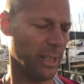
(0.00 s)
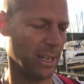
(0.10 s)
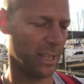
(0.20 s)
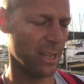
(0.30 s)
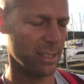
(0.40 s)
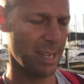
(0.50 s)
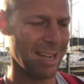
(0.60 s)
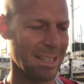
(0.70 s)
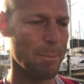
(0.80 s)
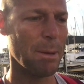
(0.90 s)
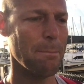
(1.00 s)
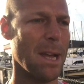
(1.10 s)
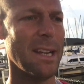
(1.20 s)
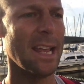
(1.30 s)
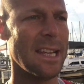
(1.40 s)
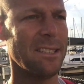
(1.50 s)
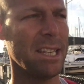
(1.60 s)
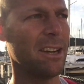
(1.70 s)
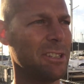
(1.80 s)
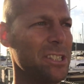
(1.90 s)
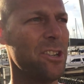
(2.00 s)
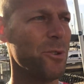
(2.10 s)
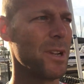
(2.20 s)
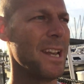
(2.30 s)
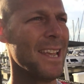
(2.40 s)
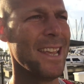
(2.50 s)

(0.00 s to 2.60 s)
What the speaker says: Got to contact him on Monday, see how he's doing,